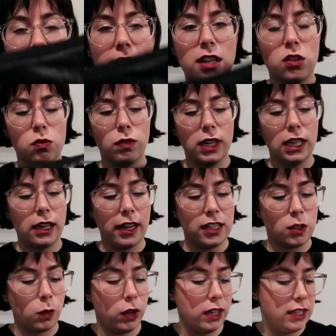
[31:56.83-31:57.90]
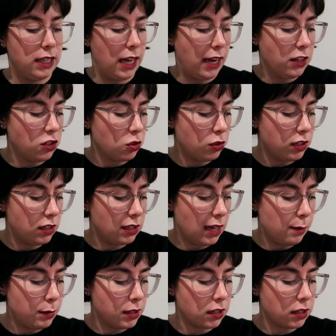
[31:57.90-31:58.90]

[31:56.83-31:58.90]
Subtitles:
And it's really nice quality. I saw a slip